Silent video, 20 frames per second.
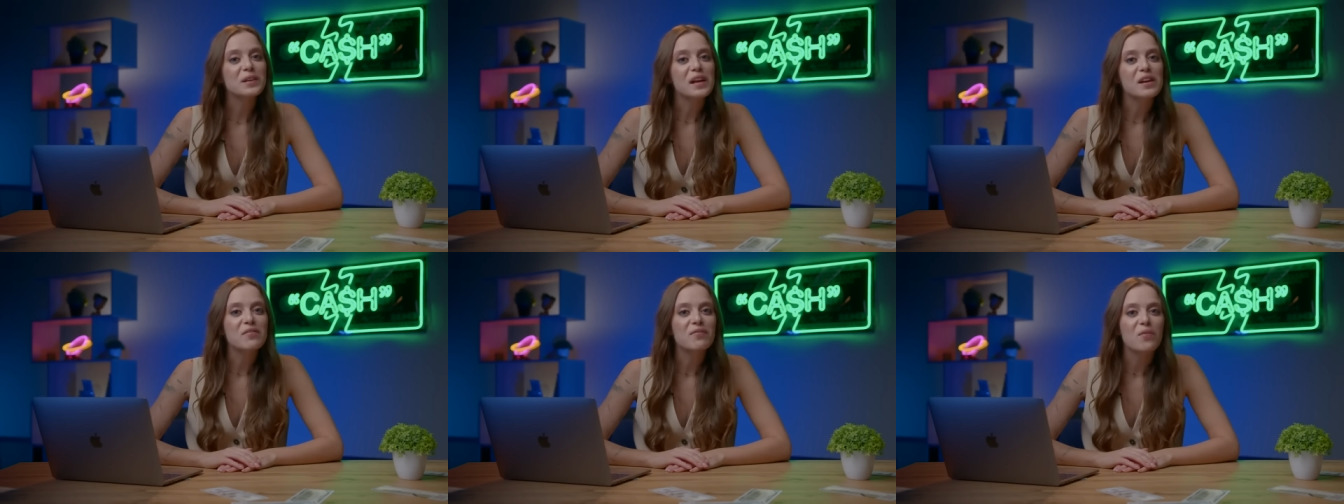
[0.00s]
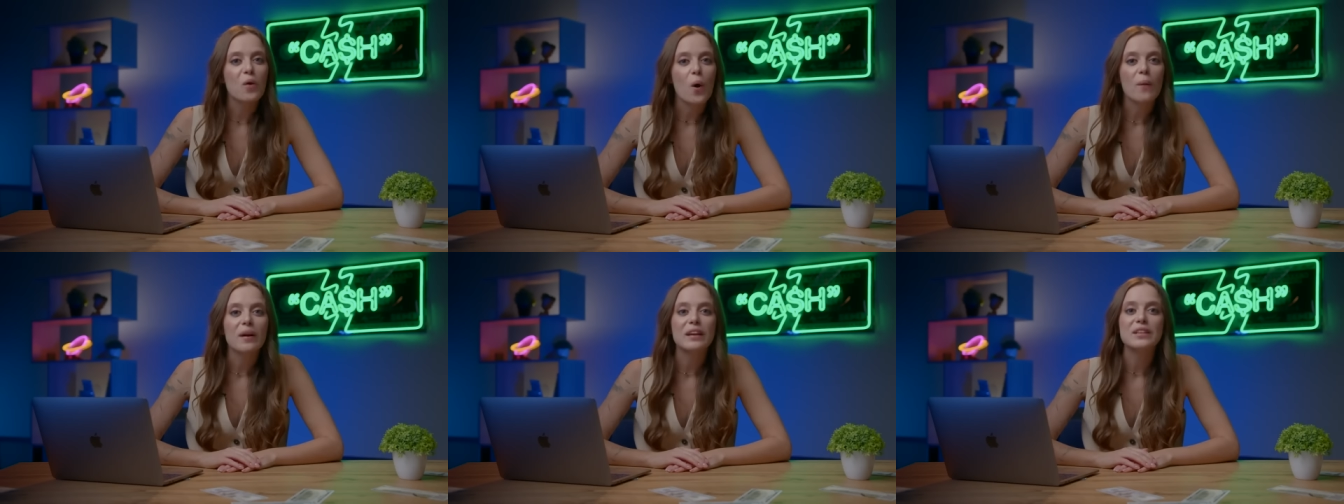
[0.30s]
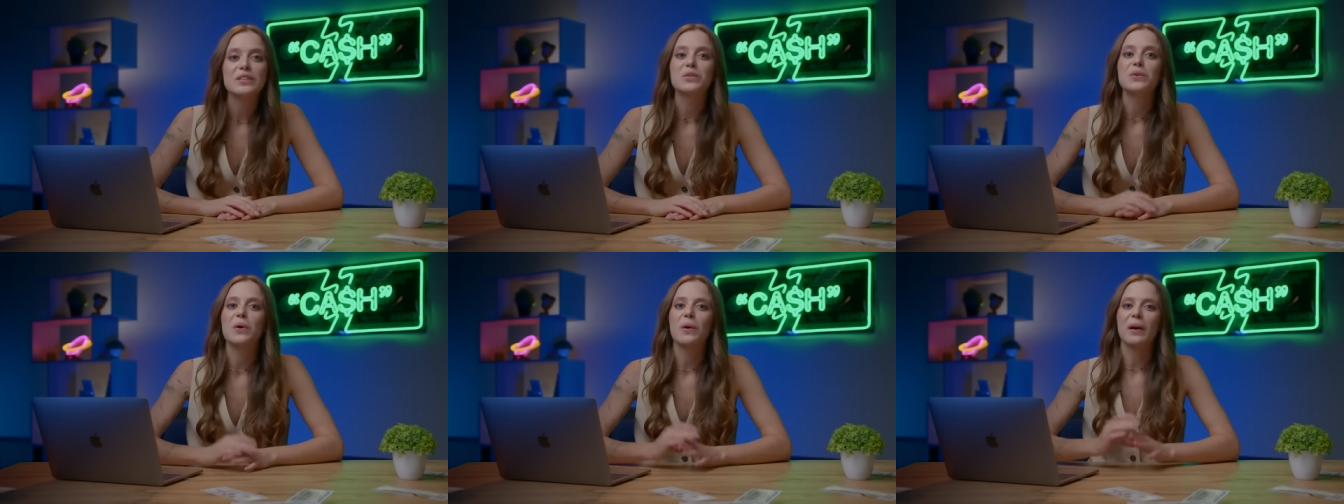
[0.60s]
looking
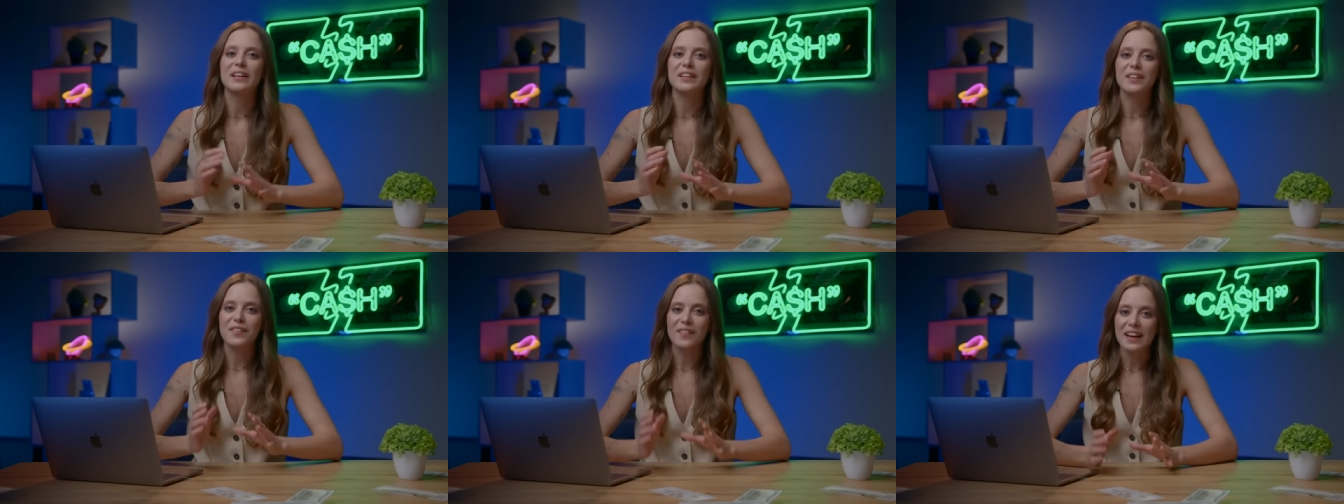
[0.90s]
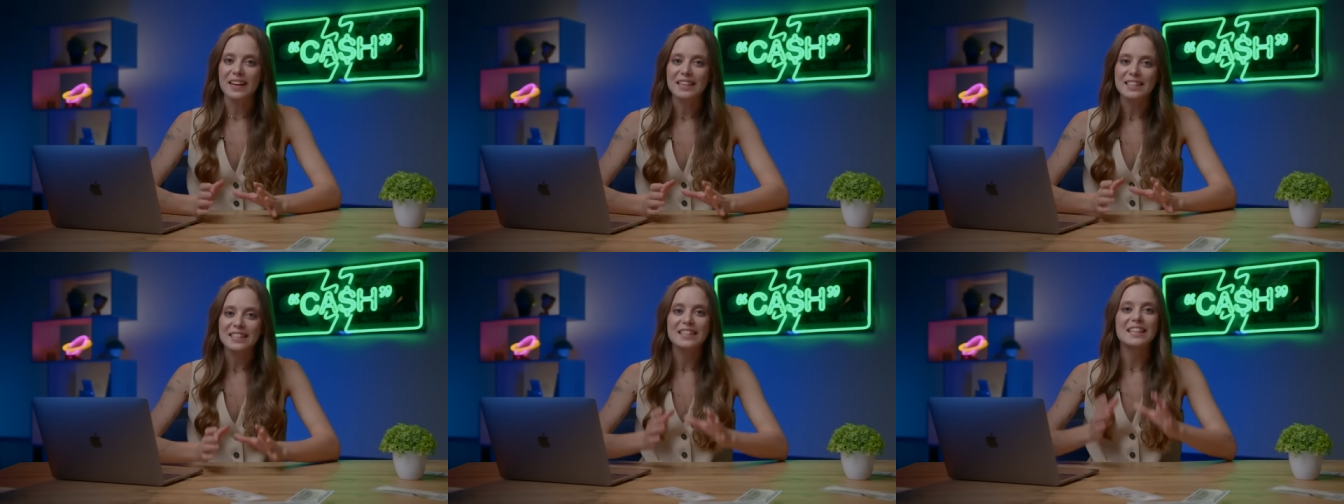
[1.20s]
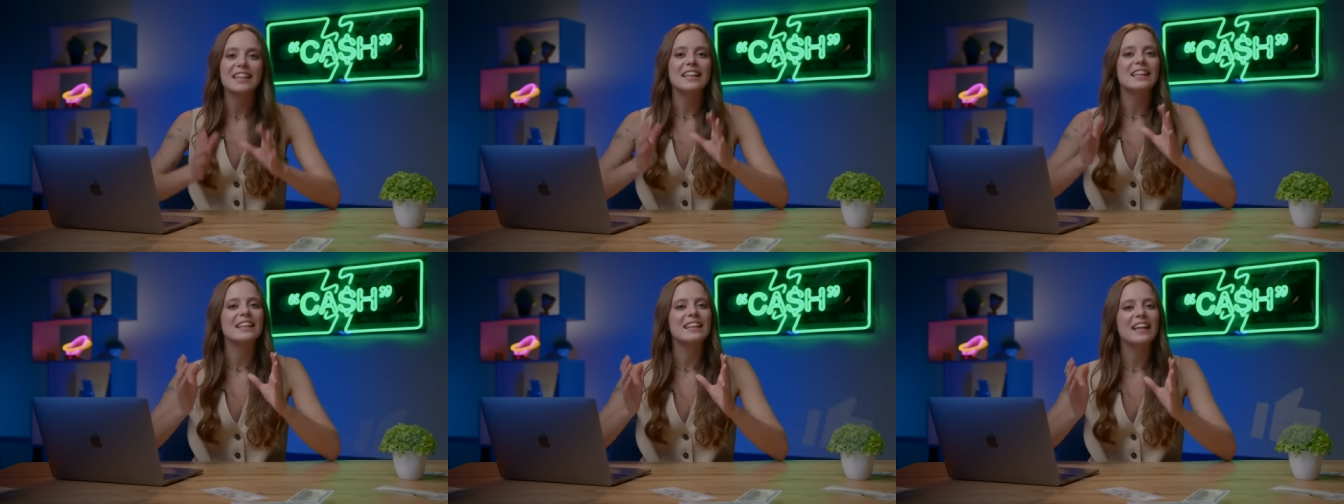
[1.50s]
forward to your congrats,
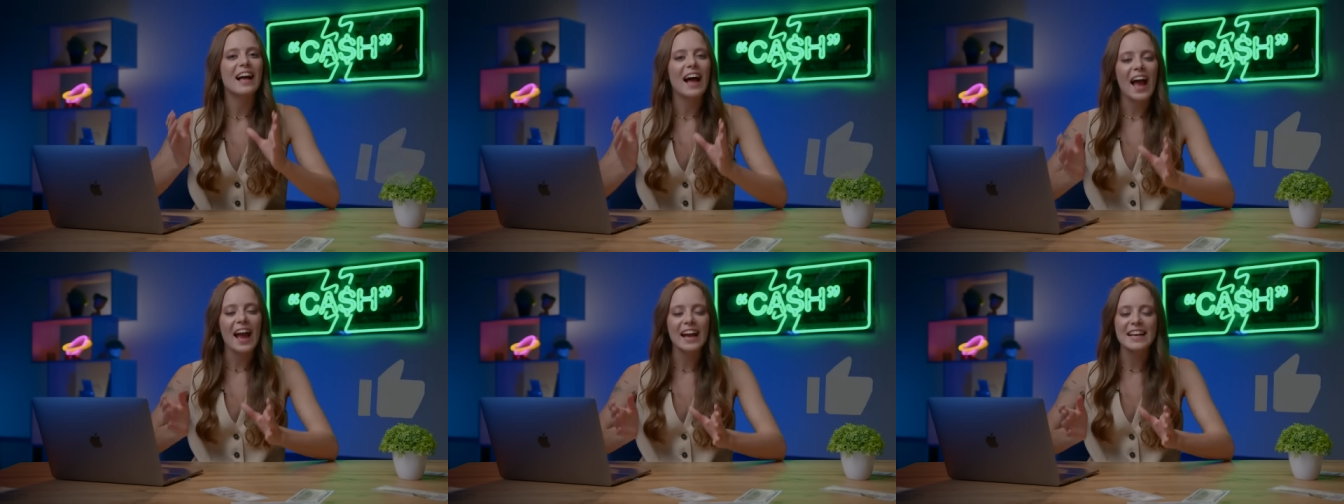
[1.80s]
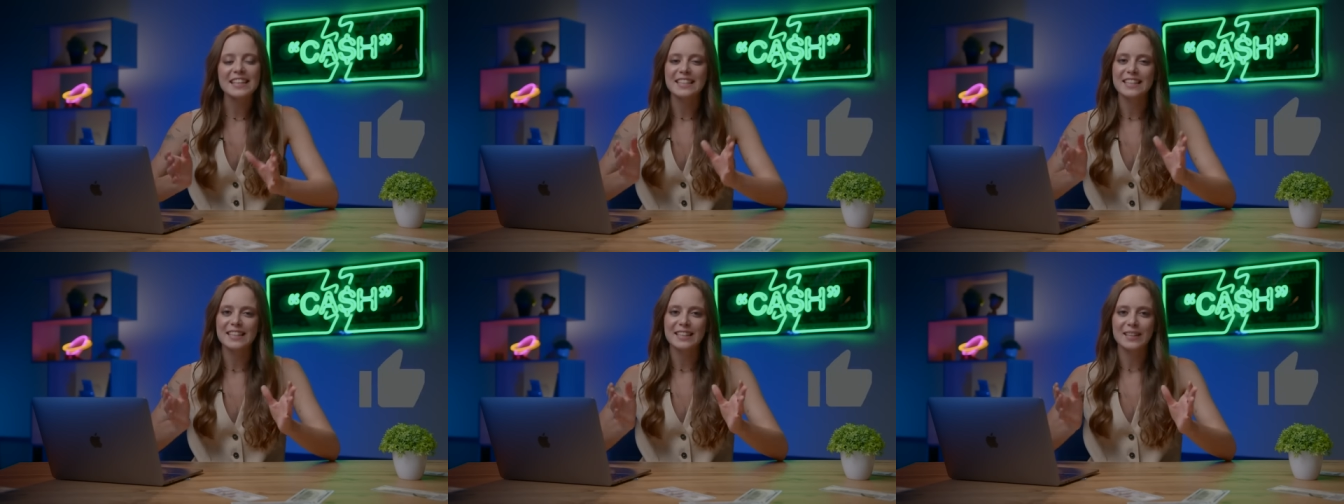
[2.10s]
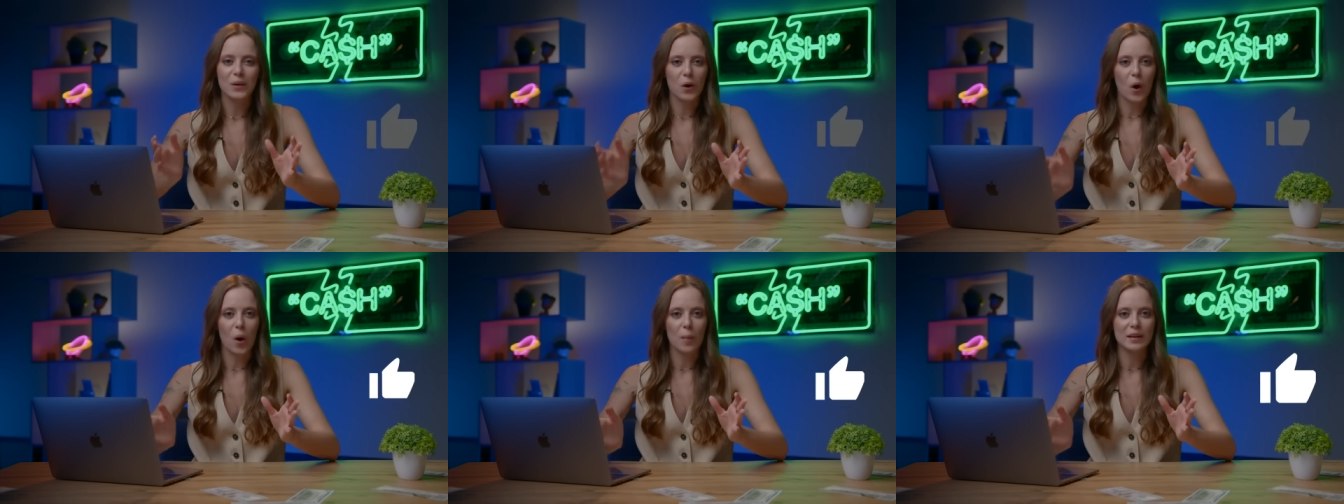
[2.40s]
likes,
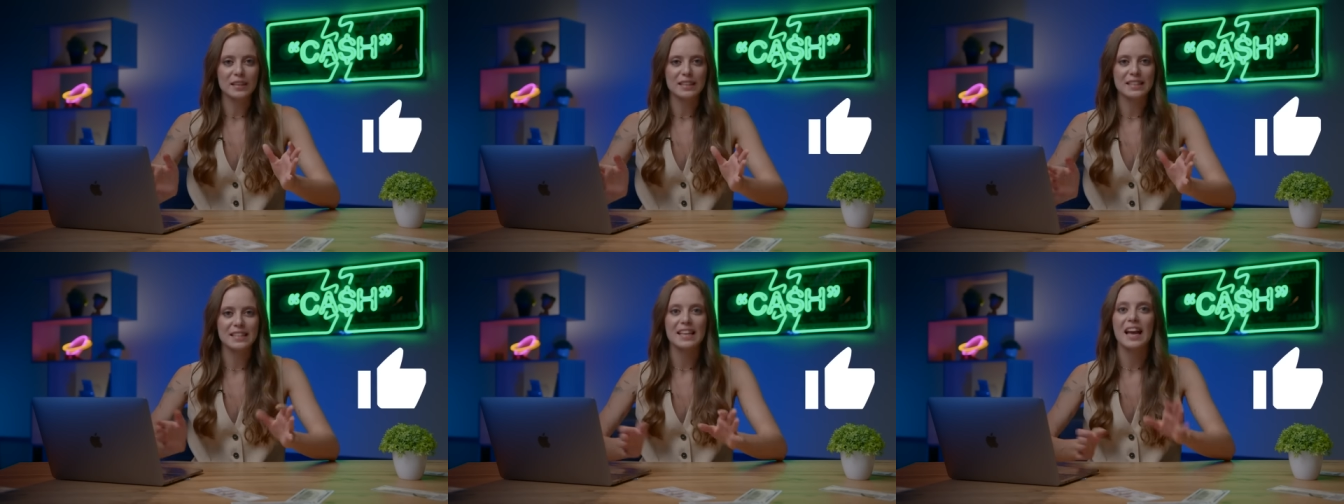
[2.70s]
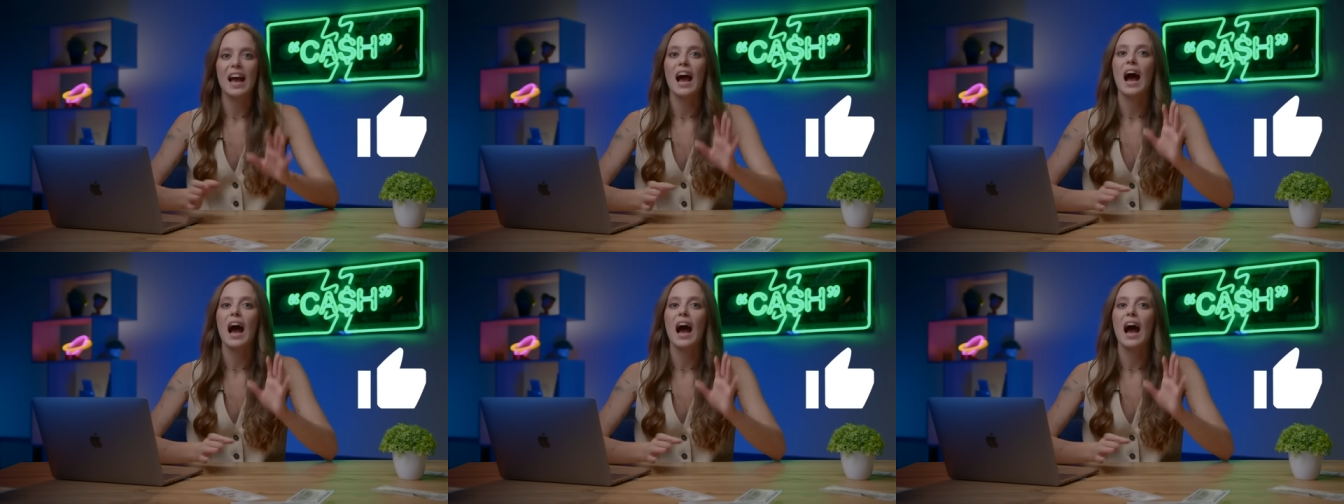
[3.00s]
and comments.